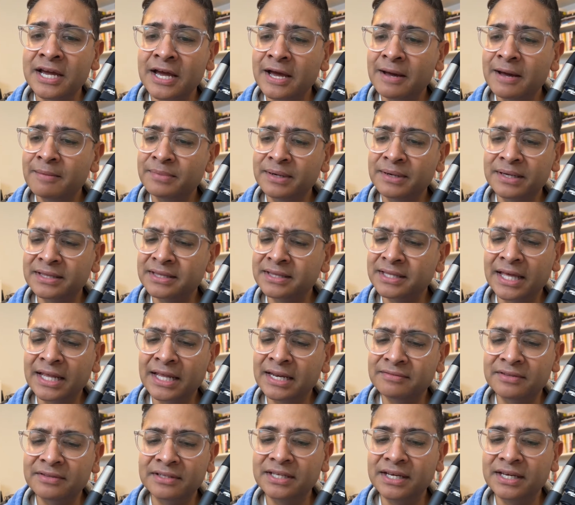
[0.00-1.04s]
but at the end of the
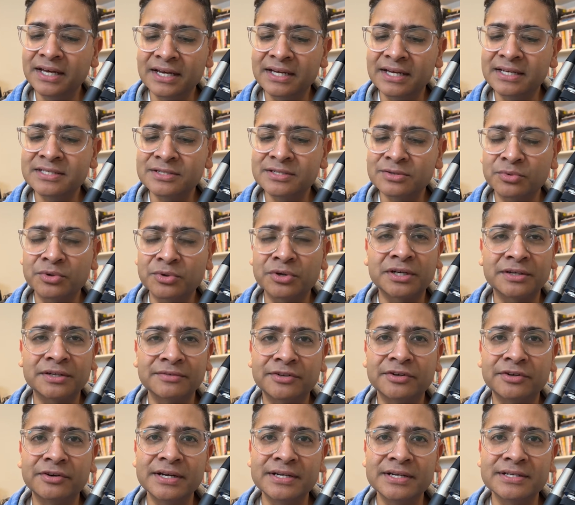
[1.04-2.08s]
day, it's a work of
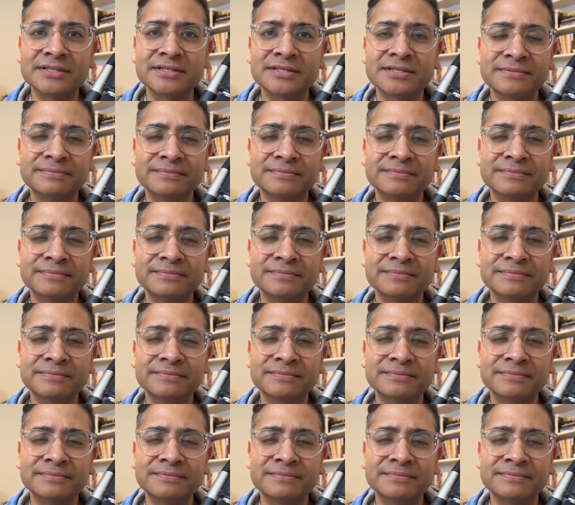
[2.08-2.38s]
grace.